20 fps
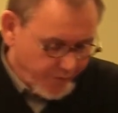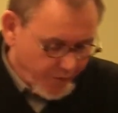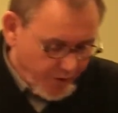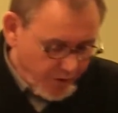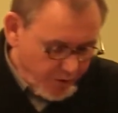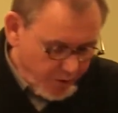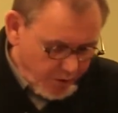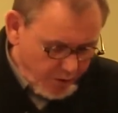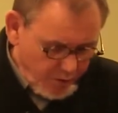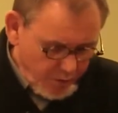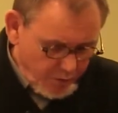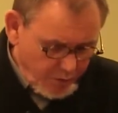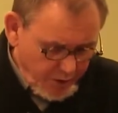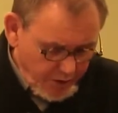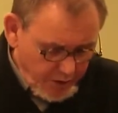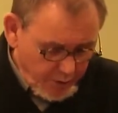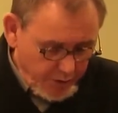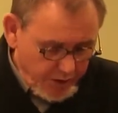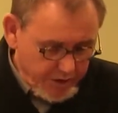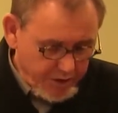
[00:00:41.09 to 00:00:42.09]
So
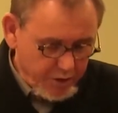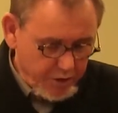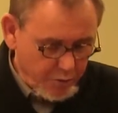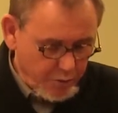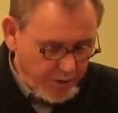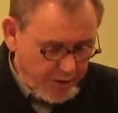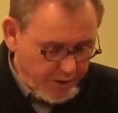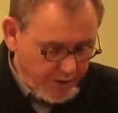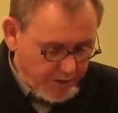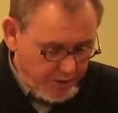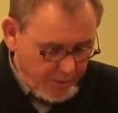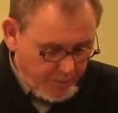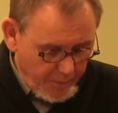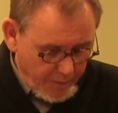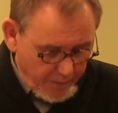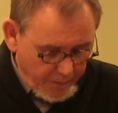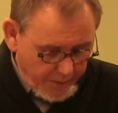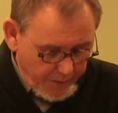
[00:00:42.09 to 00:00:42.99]
one of the questions was,